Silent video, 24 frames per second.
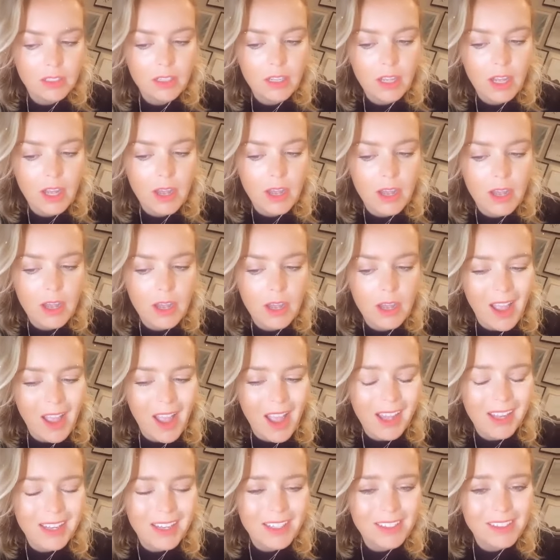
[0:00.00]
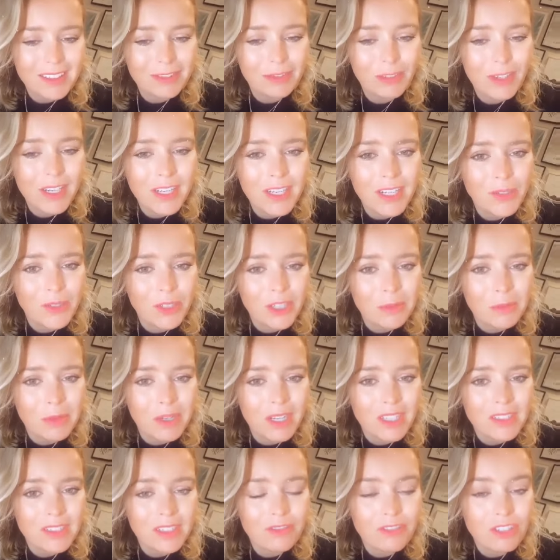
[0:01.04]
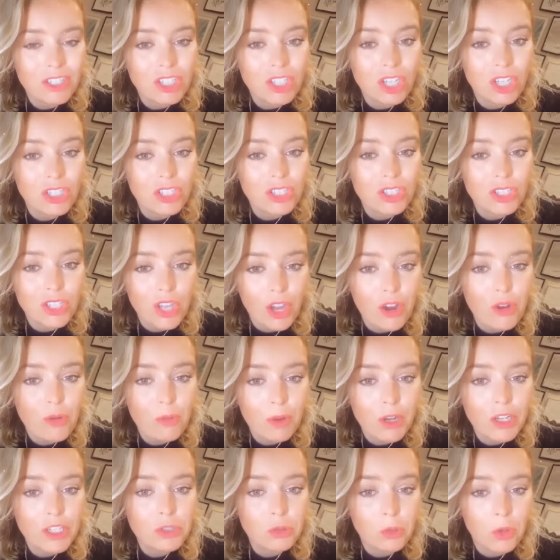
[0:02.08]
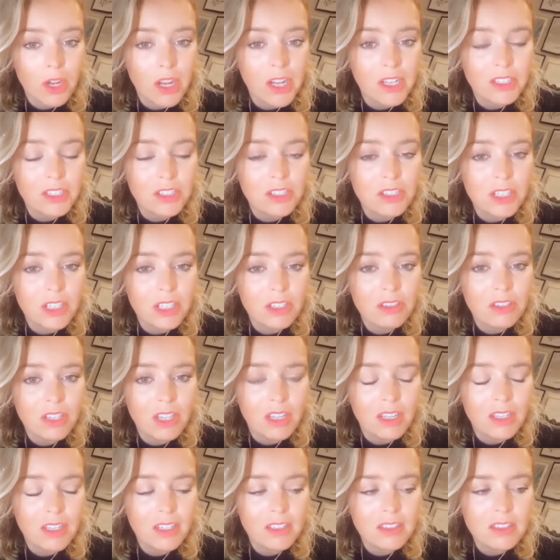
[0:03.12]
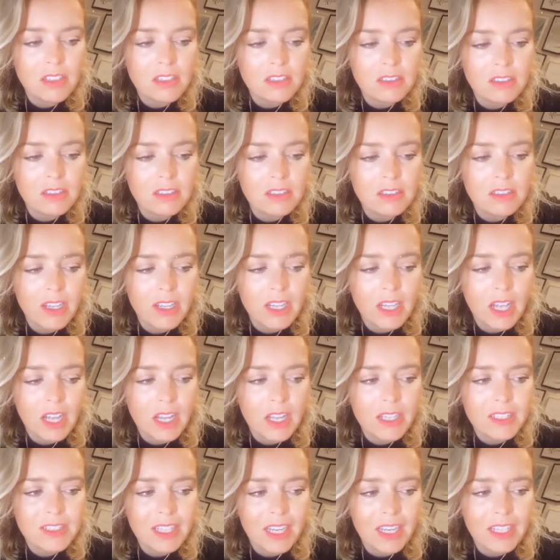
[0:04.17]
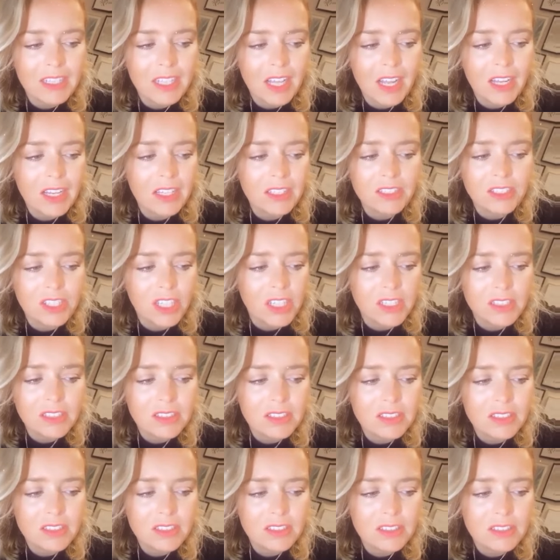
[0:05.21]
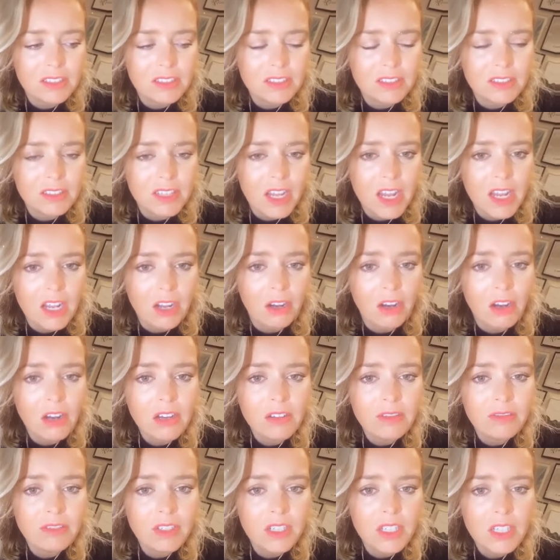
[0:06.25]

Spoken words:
And it's really annoying because I've just got so much work to do that it doesn't feel like a day that I can just take off.